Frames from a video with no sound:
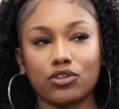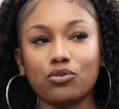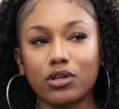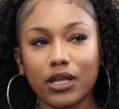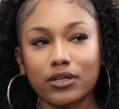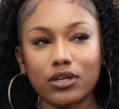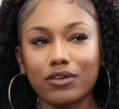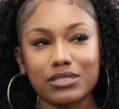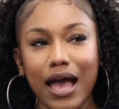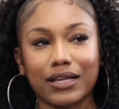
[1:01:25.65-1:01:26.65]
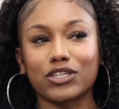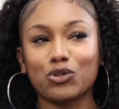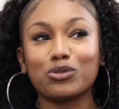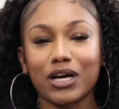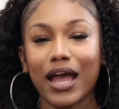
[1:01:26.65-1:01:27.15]
You click exactly.
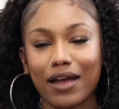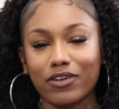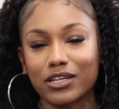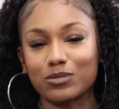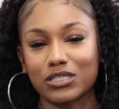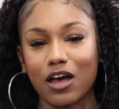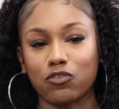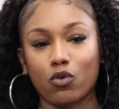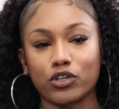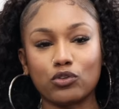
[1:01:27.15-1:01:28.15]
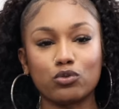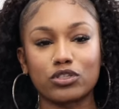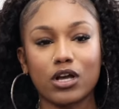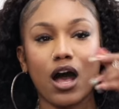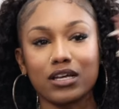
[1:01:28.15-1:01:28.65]
You look at random stuff, or you
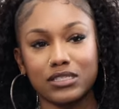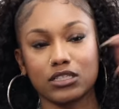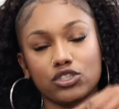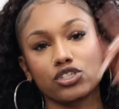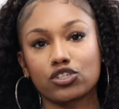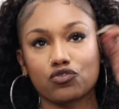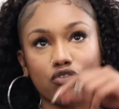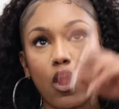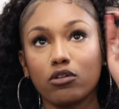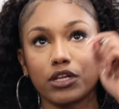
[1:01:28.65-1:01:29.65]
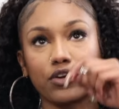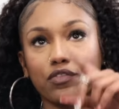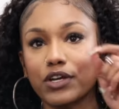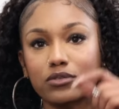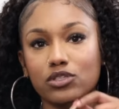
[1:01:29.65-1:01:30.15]
would constantly just scroll in the
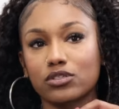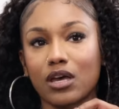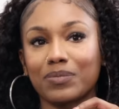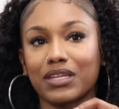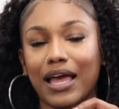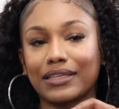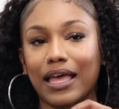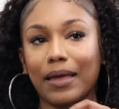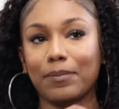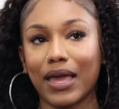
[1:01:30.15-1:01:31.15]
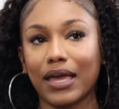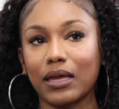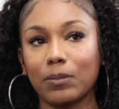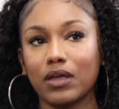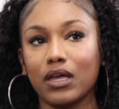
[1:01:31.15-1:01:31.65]
reels or something like that, babe.